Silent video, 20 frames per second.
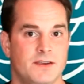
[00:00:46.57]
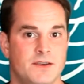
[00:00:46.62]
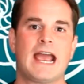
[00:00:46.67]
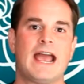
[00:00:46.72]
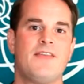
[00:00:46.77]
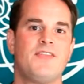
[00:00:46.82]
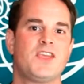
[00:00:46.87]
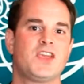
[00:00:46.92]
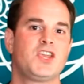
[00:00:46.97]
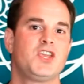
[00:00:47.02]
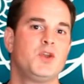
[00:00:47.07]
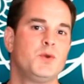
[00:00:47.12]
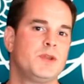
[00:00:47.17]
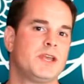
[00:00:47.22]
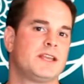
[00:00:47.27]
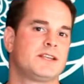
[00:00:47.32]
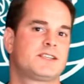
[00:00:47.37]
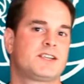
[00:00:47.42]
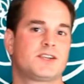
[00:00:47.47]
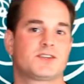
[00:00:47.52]
And the
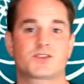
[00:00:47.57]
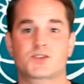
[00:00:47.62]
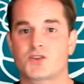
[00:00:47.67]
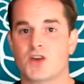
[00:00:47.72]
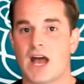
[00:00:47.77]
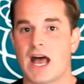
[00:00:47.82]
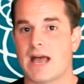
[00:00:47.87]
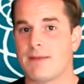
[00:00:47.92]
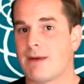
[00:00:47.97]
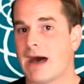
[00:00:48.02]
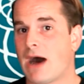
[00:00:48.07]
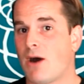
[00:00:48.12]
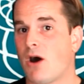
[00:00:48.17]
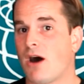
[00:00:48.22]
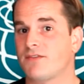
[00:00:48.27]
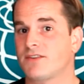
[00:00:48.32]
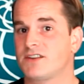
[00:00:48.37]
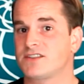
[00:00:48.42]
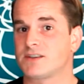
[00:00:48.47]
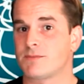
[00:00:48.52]
unit to describe how
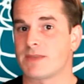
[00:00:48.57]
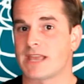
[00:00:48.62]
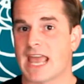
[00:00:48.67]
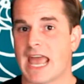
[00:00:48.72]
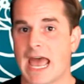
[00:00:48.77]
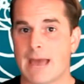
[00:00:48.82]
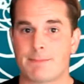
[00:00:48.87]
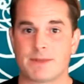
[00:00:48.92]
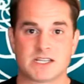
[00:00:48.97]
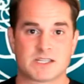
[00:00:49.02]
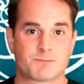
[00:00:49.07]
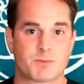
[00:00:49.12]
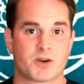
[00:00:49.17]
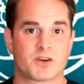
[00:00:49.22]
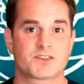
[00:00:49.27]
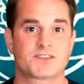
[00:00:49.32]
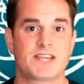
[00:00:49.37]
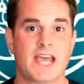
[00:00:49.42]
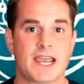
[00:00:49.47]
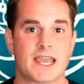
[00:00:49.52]
often something happens
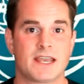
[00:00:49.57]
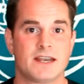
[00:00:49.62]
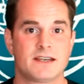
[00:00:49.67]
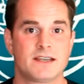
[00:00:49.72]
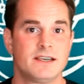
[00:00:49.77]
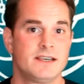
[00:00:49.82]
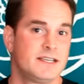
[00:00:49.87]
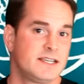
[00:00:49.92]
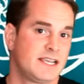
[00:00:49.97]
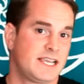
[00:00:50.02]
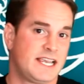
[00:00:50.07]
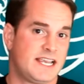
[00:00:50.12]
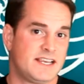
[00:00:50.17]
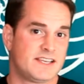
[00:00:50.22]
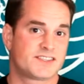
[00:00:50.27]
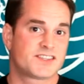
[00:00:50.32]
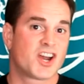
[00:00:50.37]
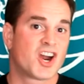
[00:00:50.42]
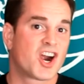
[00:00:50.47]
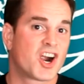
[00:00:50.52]
per second
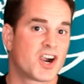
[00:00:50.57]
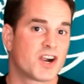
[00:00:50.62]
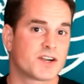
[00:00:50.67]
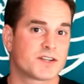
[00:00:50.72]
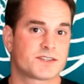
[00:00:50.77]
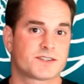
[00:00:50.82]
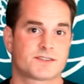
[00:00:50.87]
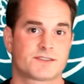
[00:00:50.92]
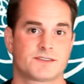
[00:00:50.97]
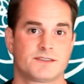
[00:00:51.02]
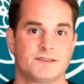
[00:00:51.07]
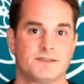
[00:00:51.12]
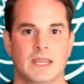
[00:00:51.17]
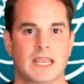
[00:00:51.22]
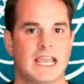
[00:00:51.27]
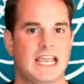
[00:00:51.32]
is hertz.